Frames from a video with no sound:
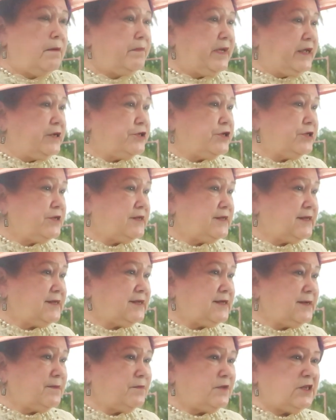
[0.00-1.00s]
Pension
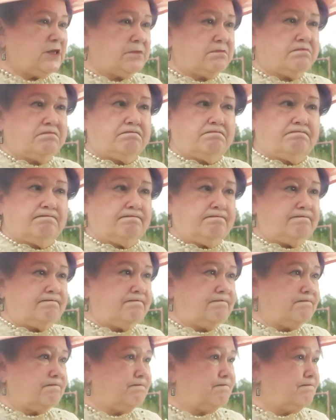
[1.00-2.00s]
systems?
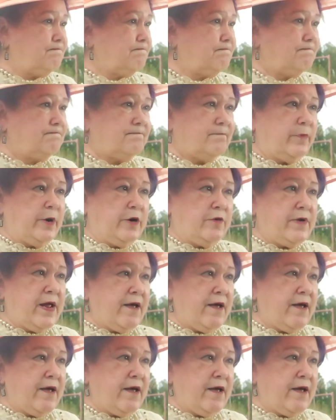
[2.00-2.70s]
We don't